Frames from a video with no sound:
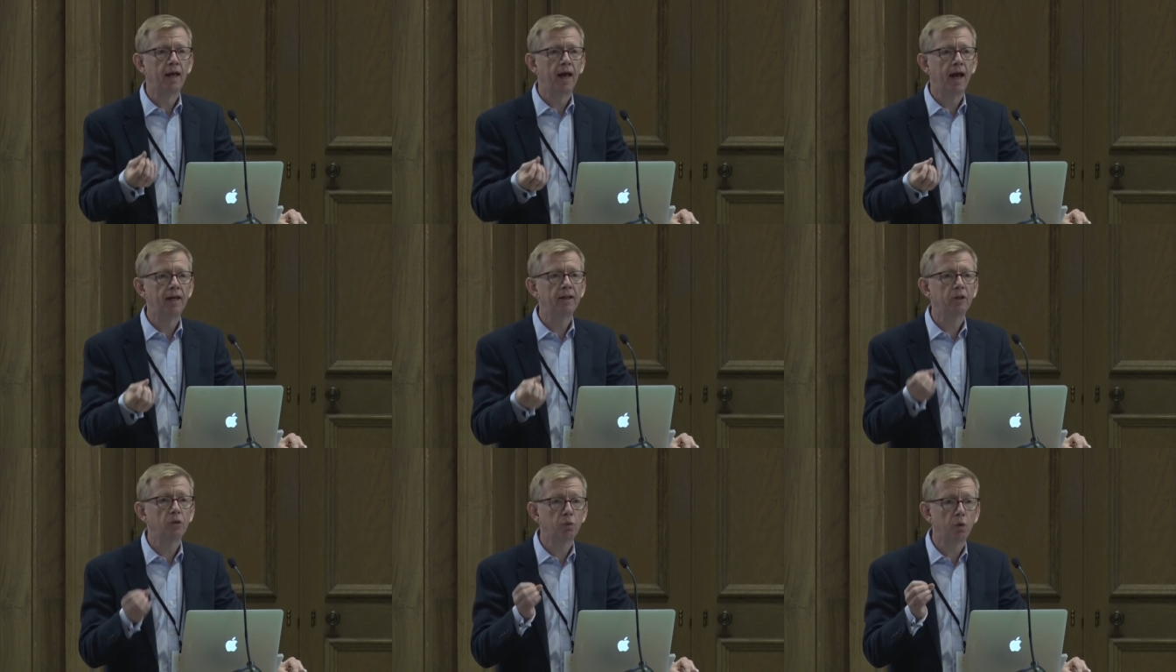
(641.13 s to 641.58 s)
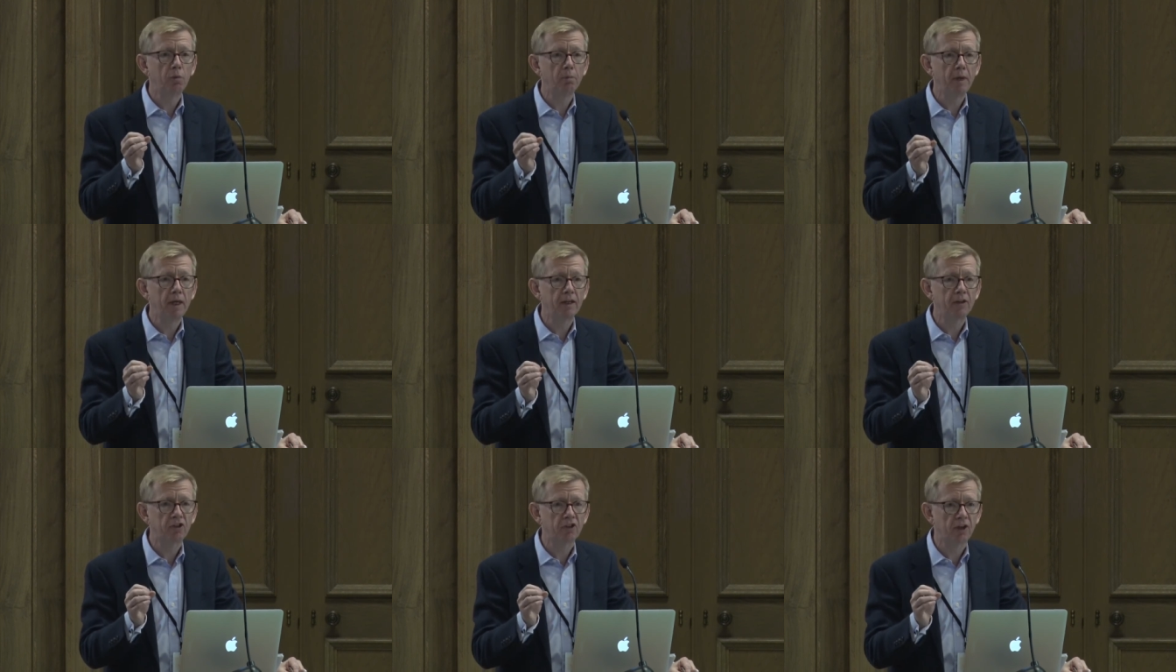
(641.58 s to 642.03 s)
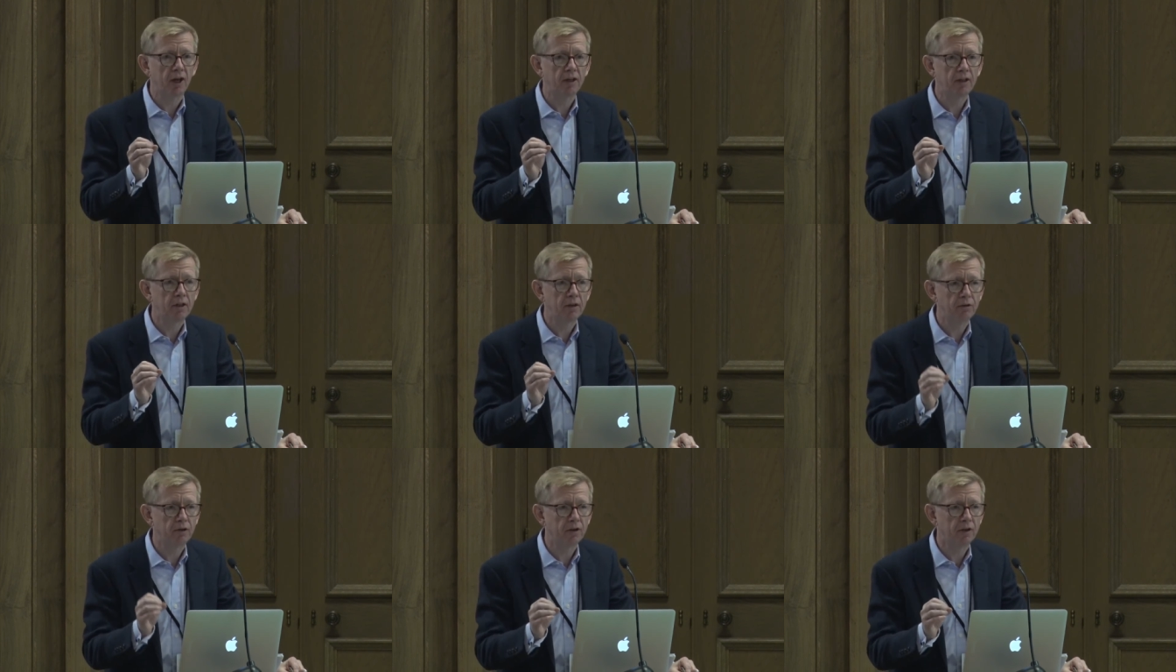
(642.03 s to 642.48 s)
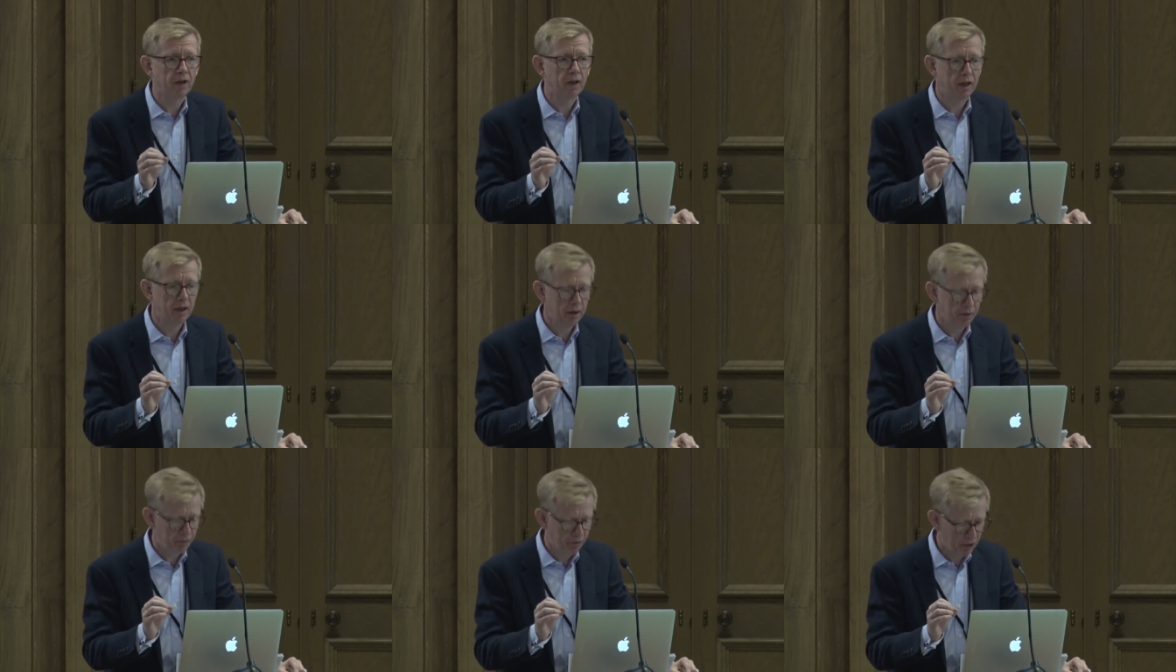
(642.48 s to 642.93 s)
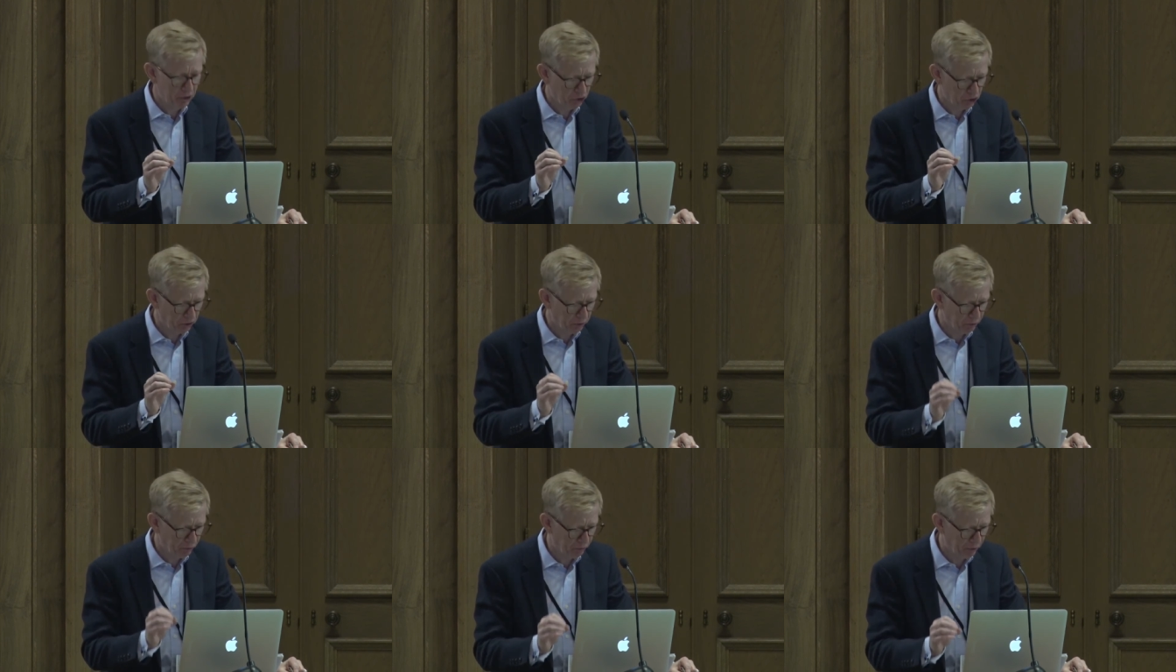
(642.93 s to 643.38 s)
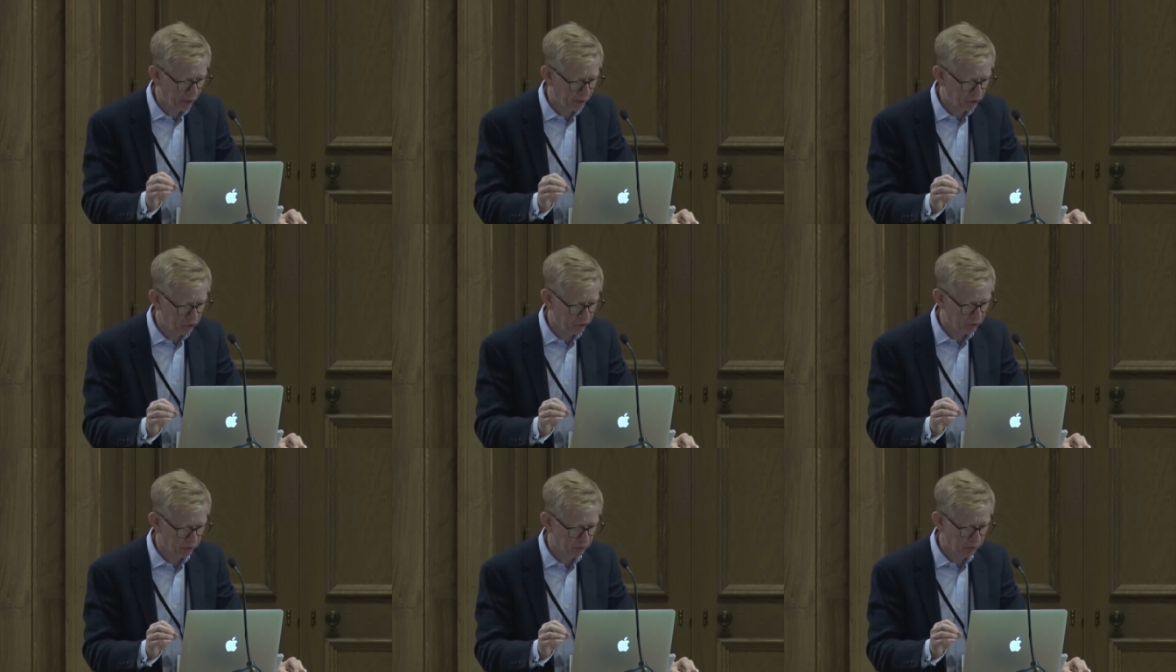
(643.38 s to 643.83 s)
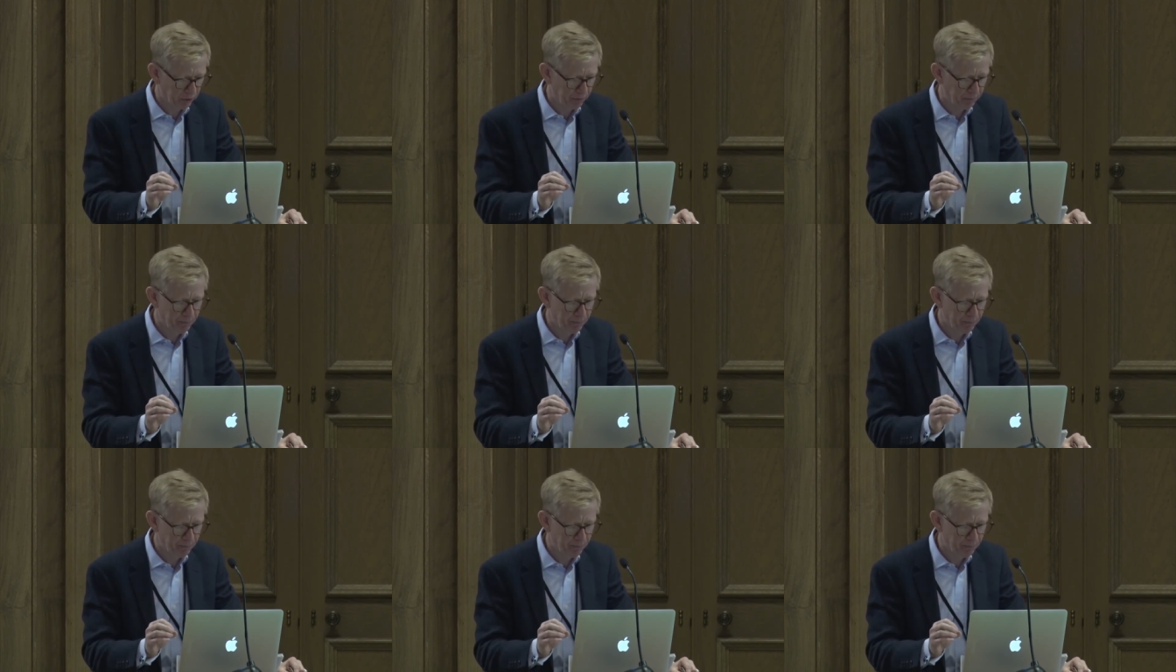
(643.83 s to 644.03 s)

and it will make scientific innovation faster.